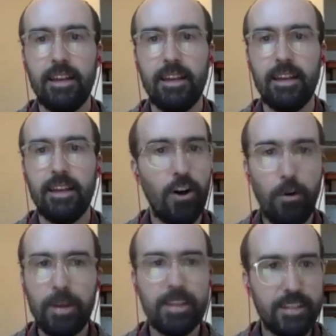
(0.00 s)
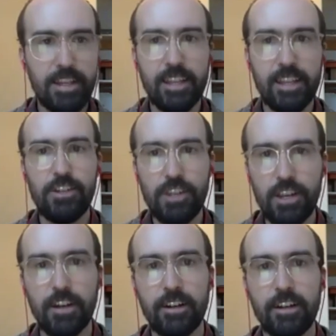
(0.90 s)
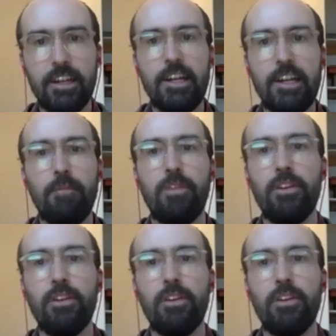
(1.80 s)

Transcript: as he always did each year, with